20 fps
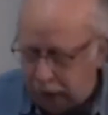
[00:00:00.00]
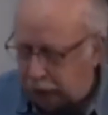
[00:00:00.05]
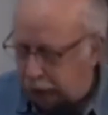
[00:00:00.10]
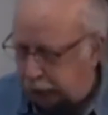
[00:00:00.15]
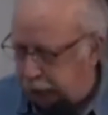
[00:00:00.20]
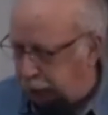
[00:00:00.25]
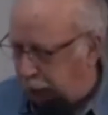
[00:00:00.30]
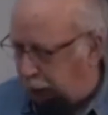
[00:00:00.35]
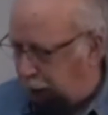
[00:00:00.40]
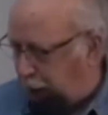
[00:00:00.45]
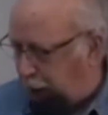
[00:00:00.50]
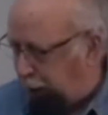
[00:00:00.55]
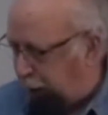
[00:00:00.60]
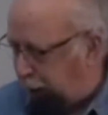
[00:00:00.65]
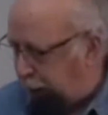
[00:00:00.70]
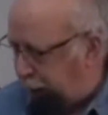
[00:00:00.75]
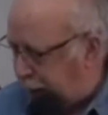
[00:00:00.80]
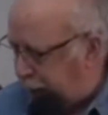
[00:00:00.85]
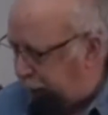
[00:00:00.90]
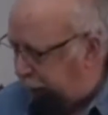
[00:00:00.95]

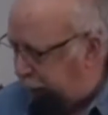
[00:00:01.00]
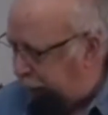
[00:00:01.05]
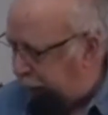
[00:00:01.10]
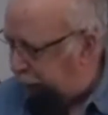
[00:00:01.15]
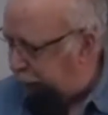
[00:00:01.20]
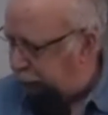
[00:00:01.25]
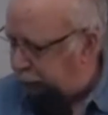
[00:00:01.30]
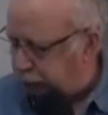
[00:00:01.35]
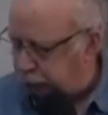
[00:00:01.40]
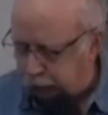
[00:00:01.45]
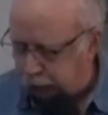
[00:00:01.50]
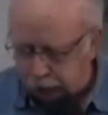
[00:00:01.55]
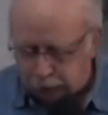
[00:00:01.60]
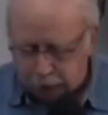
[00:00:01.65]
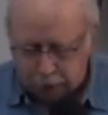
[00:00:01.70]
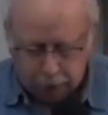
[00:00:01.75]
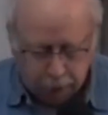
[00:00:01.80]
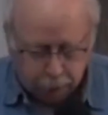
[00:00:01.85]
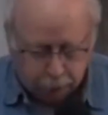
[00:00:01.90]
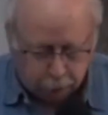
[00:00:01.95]
John, in these
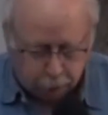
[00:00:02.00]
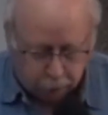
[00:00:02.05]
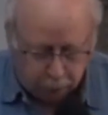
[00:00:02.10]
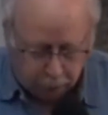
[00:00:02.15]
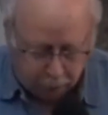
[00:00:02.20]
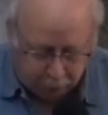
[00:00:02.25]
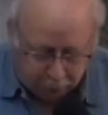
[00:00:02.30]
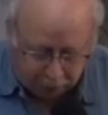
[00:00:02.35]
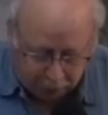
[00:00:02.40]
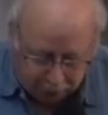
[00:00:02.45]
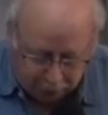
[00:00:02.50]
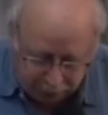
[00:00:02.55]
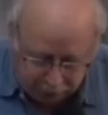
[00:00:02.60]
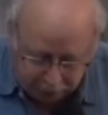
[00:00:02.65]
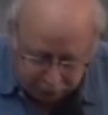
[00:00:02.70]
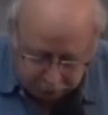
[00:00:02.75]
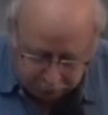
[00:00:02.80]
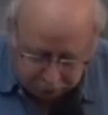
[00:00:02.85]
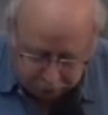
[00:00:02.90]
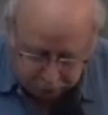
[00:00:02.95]
truths,
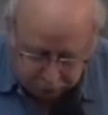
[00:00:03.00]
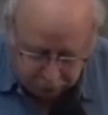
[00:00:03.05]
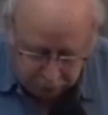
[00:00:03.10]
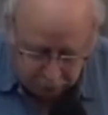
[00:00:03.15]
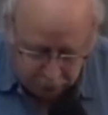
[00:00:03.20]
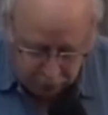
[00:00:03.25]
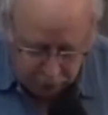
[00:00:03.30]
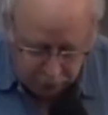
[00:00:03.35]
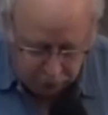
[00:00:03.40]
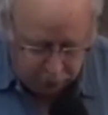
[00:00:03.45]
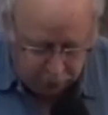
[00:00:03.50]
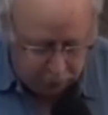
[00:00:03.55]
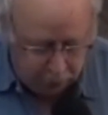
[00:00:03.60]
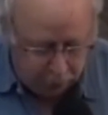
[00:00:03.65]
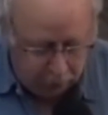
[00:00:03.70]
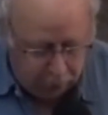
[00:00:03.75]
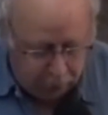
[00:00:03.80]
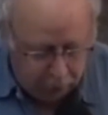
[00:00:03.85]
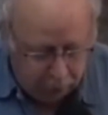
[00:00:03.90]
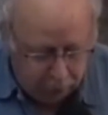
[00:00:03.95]
replaced
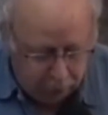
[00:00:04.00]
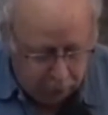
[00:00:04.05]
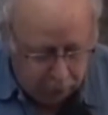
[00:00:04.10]
them